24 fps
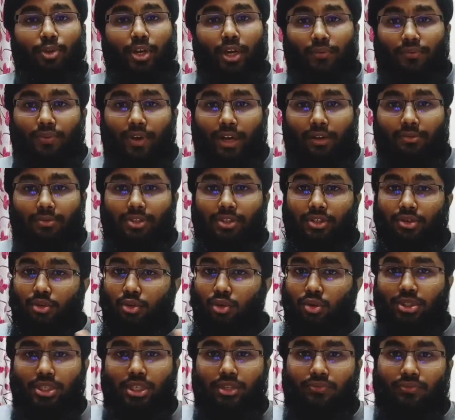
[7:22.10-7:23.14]
valves
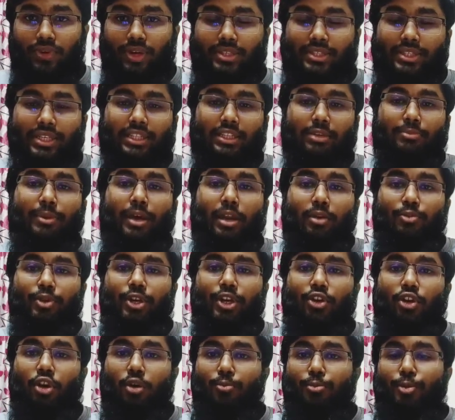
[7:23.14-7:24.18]
closes first, and the
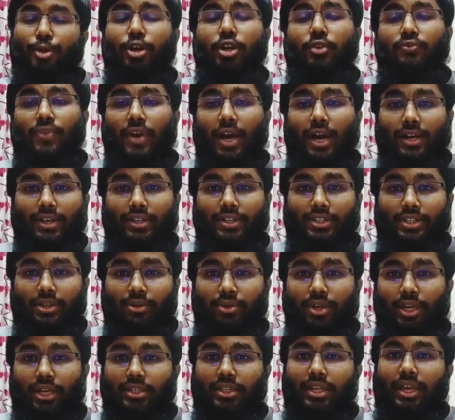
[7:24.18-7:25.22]
pulmonary component of the heart
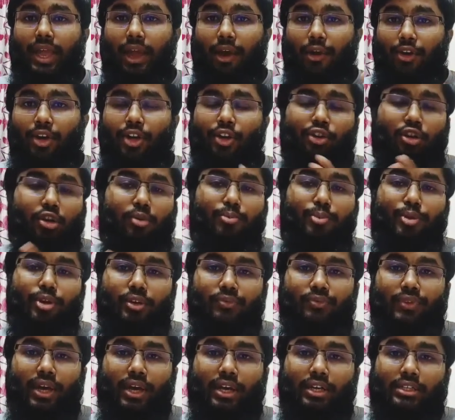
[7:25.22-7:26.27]
sound and the aortic component
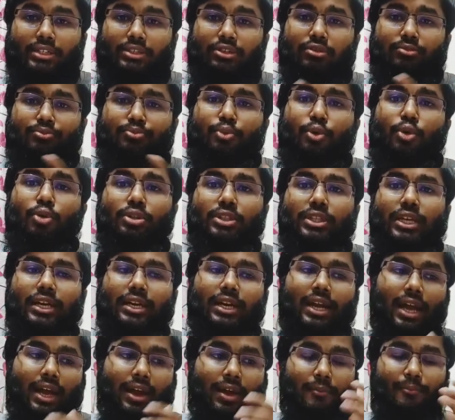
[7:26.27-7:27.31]
of the heart sound both
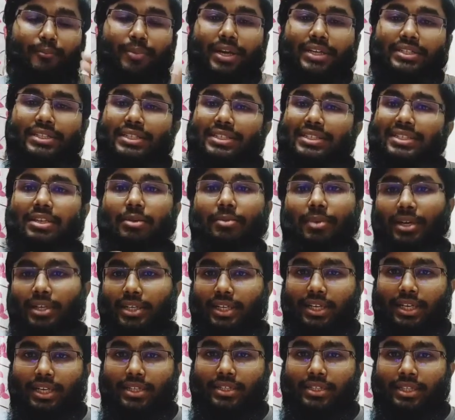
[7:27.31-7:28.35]
are present
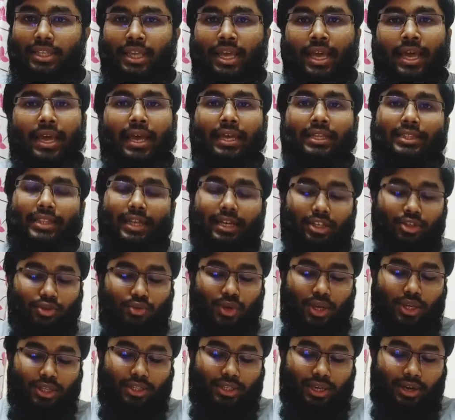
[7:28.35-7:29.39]
simultaneously, and that's
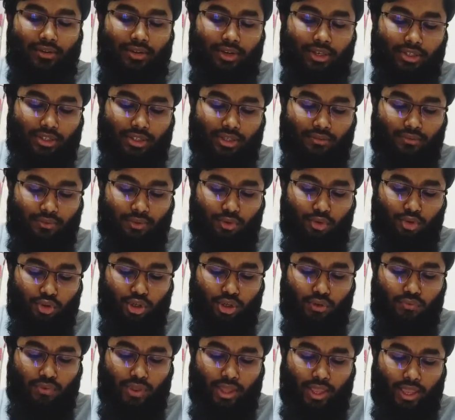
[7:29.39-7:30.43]
why there is
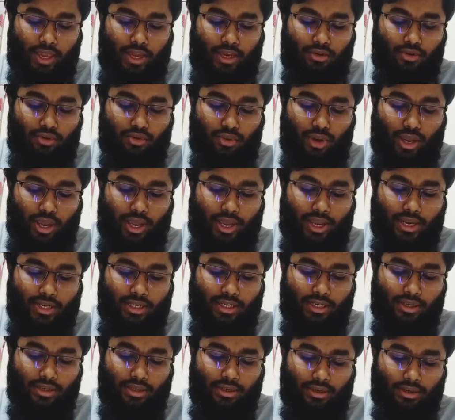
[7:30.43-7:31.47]
fusion of the A2
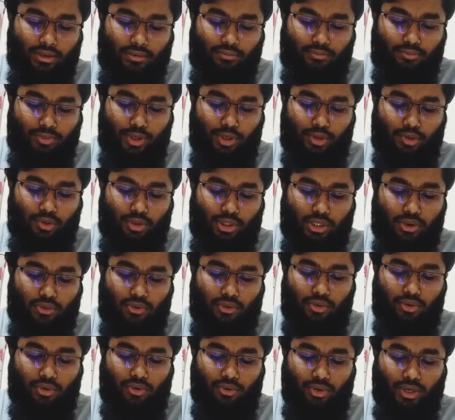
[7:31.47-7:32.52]
and P2 sound.
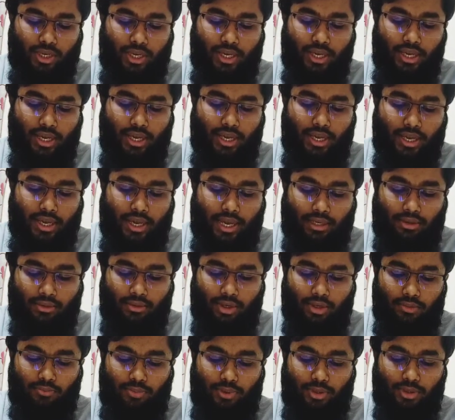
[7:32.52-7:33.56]
Okay, A2
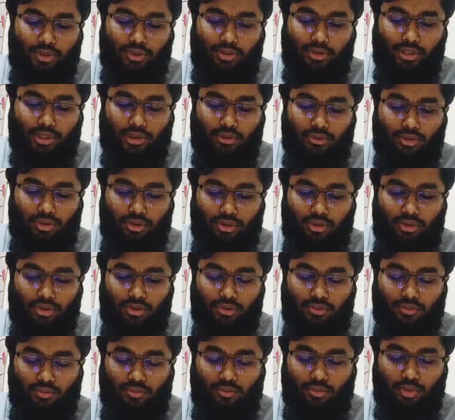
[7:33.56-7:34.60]
and P2 sound
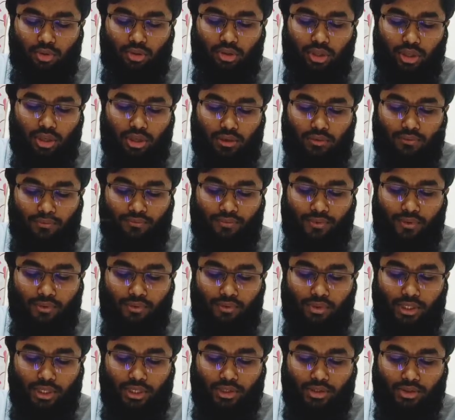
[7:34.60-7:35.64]
both
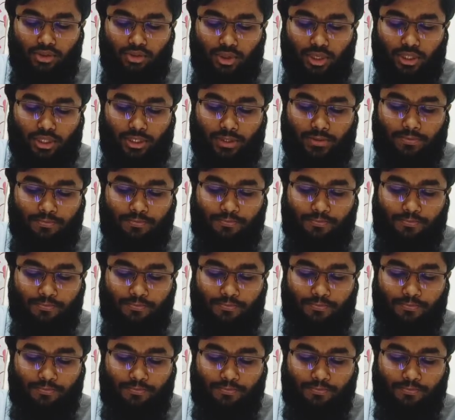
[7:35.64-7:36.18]
fuses together.